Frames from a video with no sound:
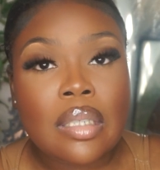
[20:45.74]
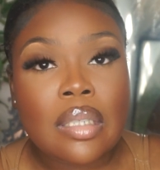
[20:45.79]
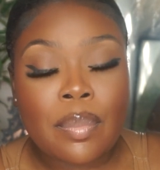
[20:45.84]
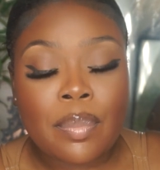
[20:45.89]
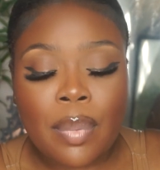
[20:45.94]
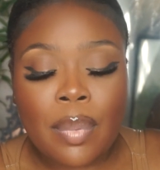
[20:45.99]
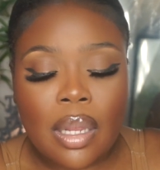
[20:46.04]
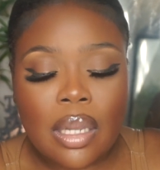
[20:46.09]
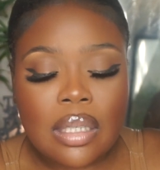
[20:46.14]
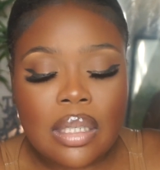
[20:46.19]

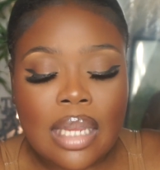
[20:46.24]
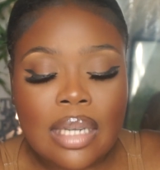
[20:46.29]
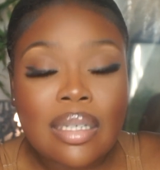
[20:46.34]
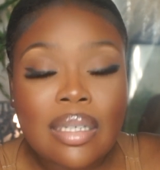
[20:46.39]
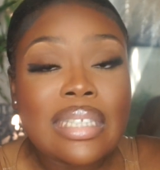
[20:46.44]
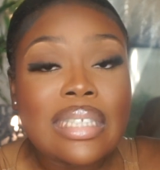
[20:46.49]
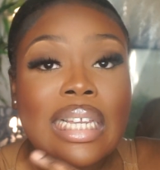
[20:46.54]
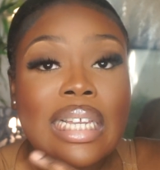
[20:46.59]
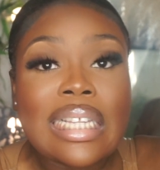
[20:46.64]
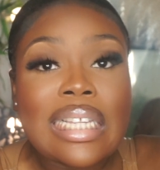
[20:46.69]
bus, I
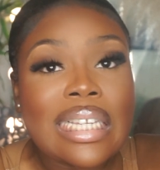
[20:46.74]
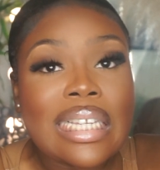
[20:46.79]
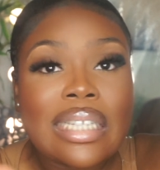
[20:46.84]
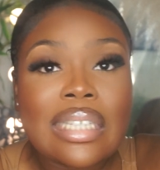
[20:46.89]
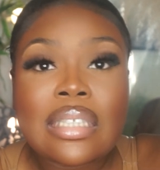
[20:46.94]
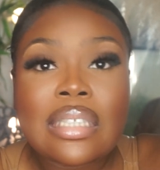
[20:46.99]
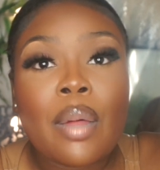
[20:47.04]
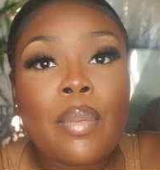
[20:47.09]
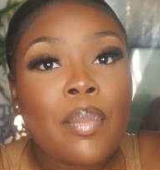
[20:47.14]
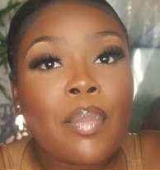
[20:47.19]
just deleted
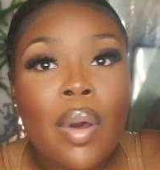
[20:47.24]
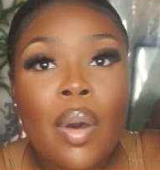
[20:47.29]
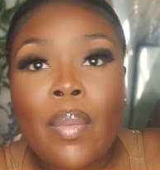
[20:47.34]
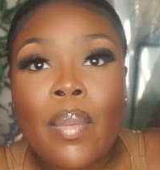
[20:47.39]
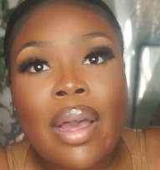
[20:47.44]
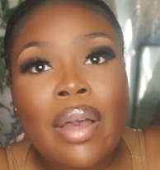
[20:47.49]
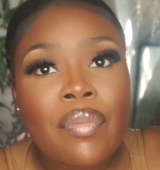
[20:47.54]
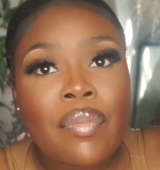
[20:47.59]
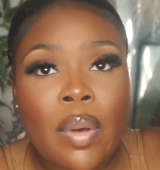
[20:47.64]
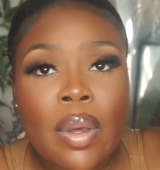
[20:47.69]
his number,
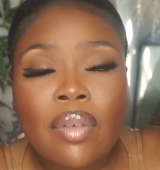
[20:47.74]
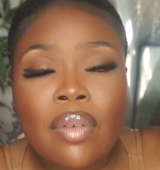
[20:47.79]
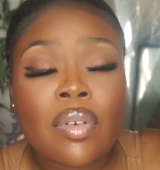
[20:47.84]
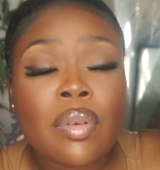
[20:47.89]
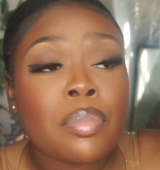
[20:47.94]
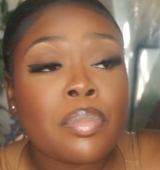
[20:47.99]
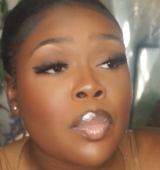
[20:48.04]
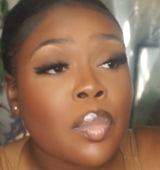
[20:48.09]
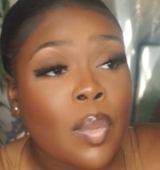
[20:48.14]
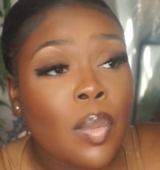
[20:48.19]
whatever
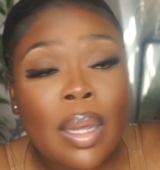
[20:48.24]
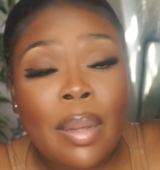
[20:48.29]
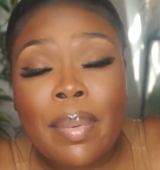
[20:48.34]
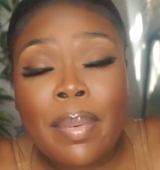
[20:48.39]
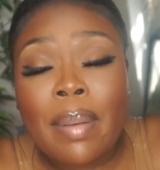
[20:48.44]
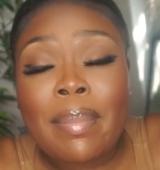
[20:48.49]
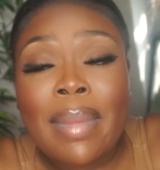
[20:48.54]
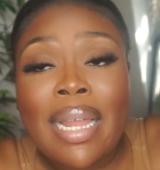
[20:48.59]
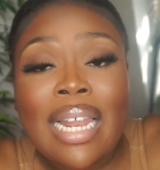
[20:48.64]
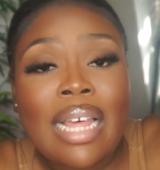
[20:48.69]

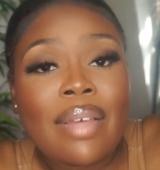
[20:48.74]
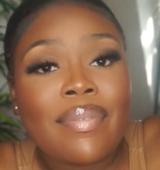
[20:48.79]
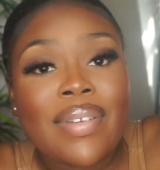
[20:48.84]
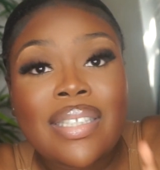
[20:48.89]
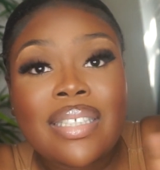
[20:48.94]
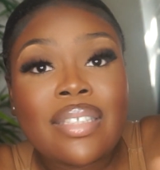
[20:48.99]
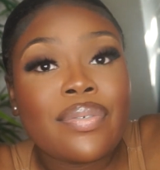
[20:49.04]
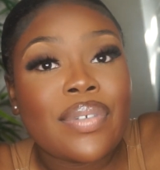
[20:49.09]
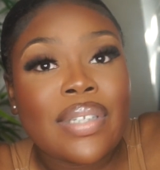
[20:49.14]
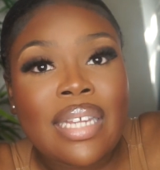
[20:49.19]
about my life,
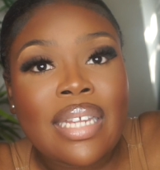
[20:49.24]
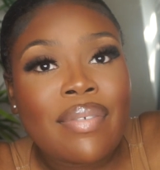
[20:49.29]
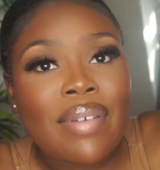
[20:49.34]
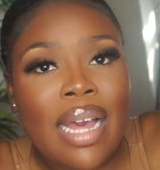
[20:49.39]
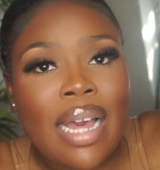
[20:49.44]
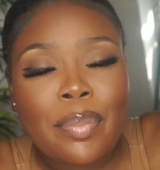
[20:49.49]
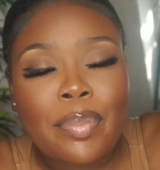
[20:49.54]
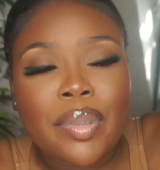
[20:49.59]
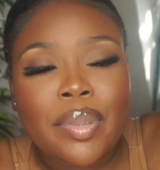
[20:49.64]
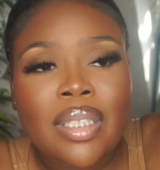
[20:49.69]
as if it never
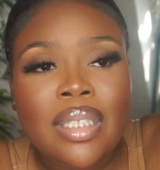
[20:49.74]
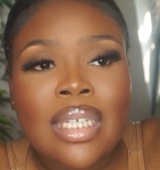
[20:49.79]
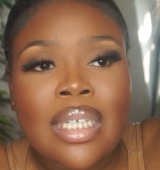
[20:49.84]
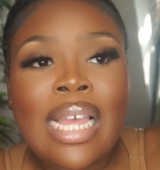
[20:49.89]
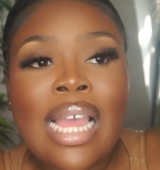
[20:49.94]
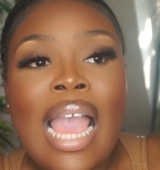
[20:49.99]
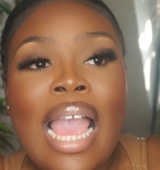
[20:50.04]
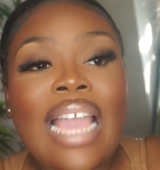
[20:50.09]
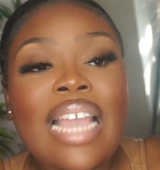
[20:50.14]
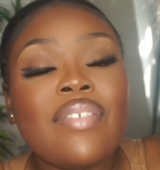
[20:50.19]
happened.
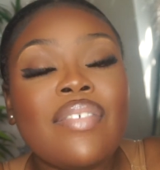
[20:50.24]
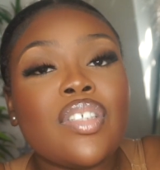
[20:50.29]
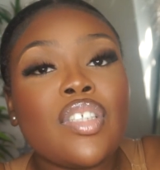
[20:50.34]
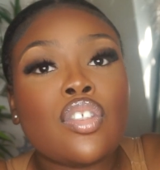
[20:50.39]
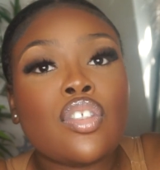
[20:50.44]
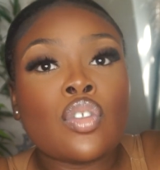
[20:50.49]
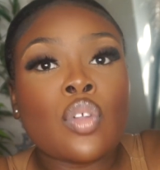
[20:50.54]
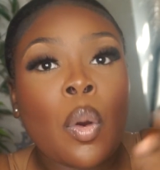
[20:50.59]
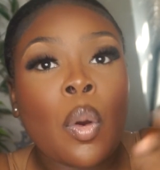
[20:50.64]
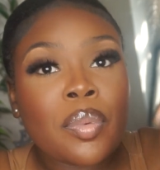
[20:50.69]
I even
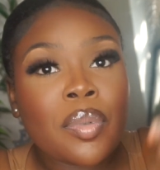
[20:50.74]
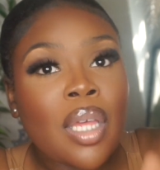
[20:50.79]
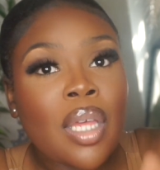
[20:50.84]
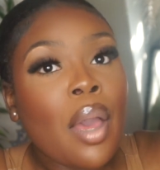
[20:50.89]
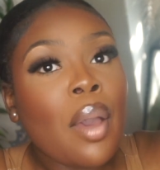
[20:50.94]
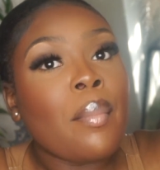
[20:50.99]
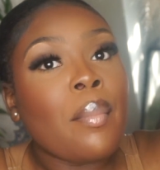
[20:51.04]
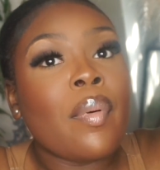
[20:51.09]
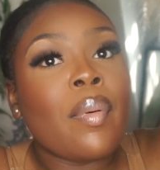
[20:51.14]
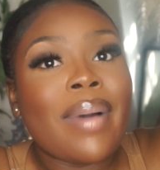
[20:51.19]
stopped,
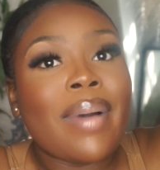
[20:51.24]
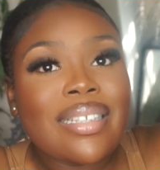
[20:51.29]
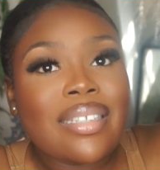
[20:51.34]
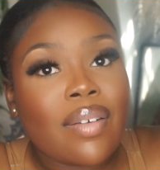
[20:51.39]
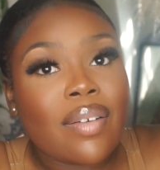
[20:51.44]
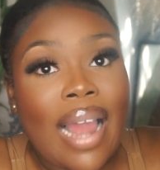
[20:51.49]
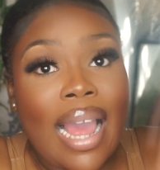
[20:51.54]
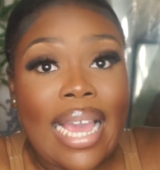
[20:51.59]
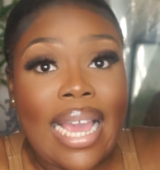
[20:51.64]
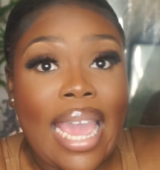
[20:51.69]
bought
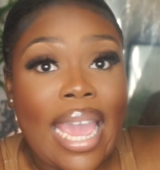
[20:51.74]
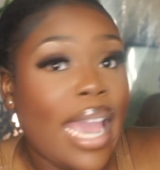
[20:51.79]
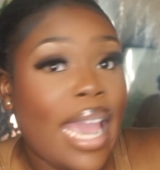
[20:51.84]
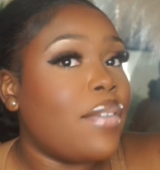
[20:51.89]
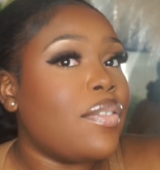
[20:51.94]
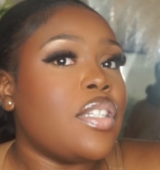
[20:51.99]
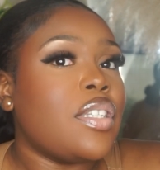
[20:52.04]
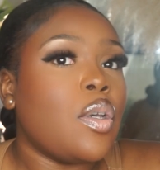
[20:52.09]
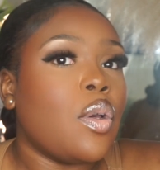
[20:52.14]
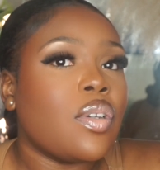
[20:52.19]
myself like
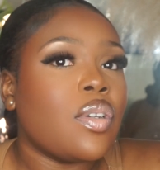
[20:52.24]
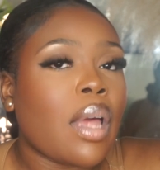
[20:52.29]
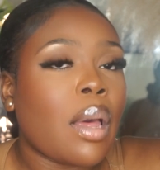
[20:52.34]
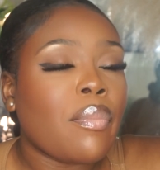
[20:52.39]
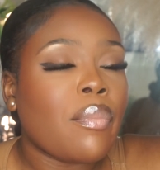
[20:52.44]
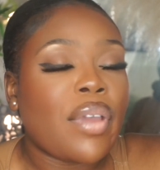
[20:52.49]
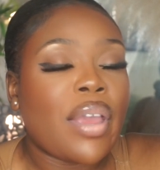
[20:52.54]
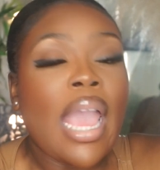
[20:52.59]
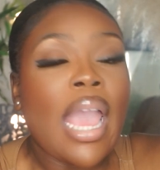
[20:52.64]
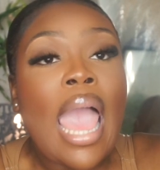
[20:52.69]
KFC or
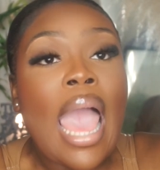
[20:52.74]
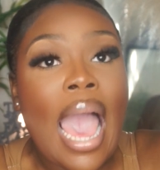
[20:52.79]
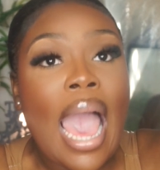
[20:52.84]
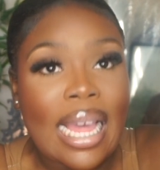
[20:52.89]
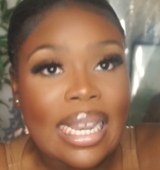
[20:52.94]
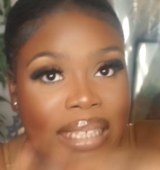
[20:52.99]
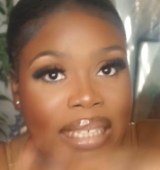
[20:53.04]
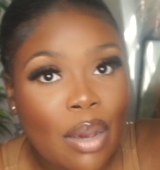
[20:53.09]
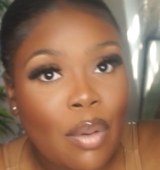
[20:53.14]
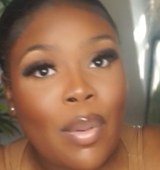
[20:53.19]
something,
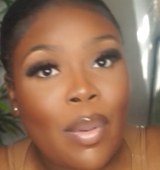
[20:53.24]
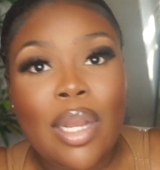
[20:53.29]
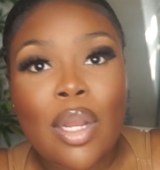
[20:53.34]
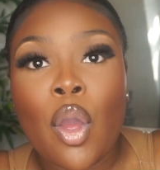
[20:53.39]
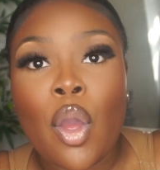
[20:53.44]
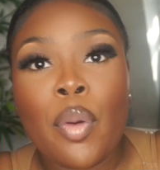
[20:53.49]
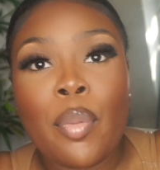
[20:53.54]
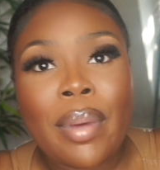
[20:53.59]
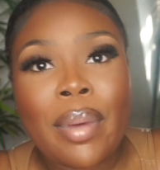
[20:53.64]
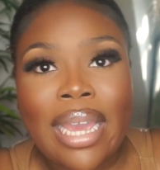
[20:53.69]
and then went
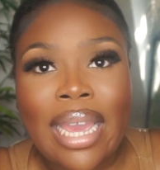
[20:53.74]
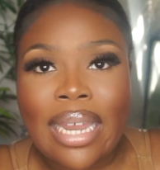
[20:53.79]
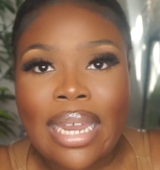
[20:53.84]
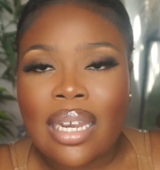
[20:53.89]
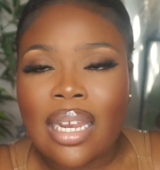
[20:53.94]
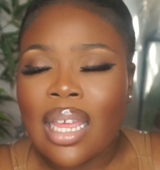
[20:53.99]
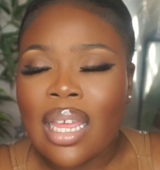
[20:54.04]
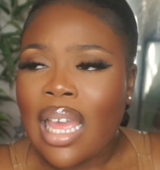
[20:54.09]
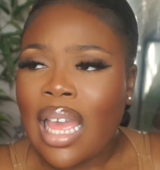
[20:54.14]
home again.